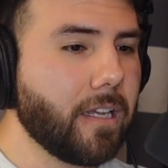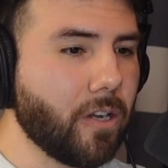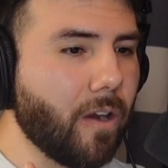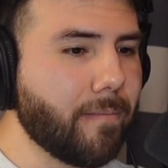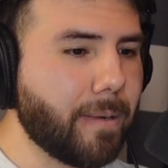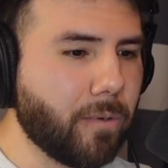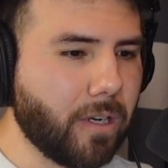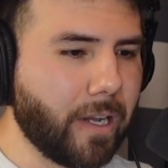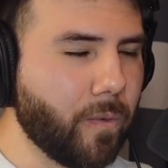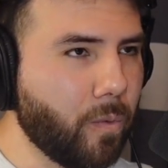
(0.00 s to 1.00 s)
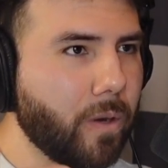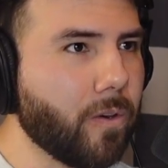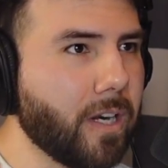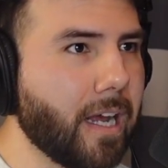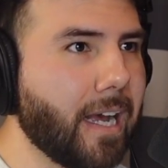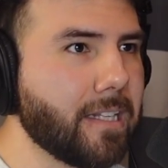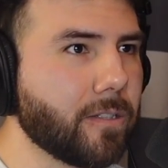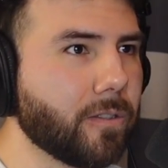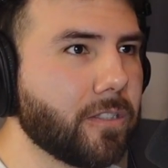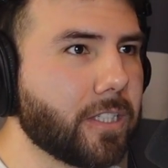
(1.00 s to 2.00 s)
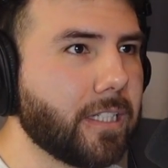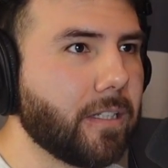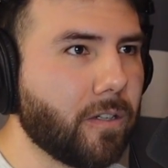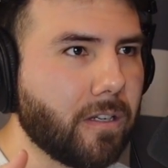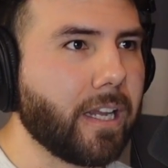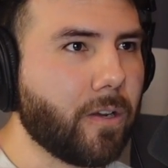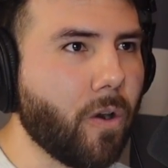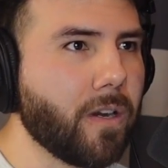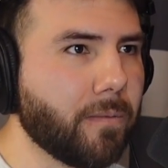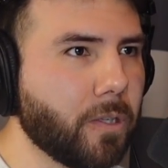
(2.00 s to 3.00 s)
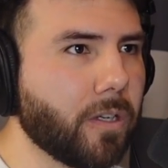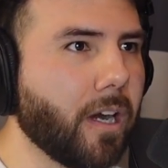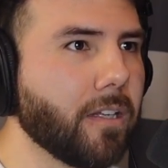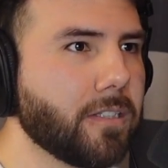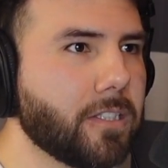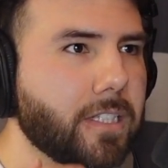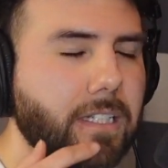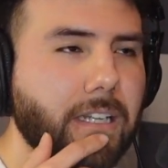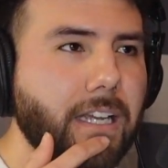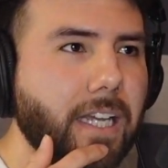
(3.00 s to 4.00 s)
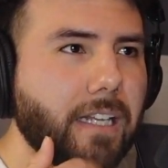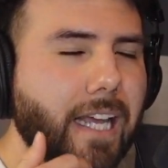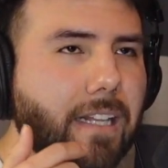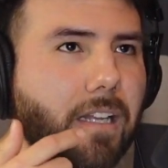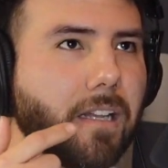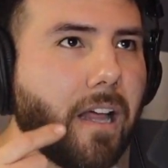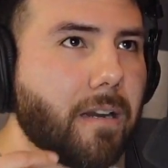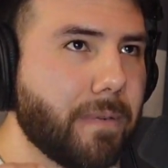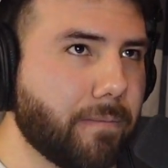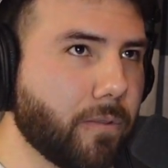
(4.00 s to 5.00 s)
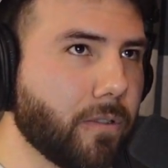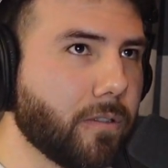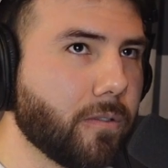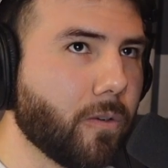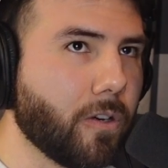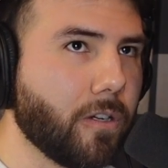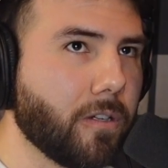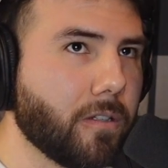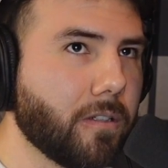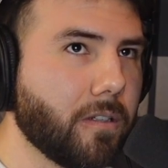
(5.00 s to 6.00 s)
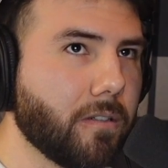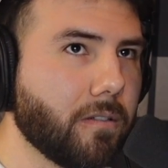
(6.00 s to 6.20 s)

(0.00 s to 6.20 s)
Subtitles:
I remember like when we were in high school and shit, or like growing up through college and shit, like a lot of people were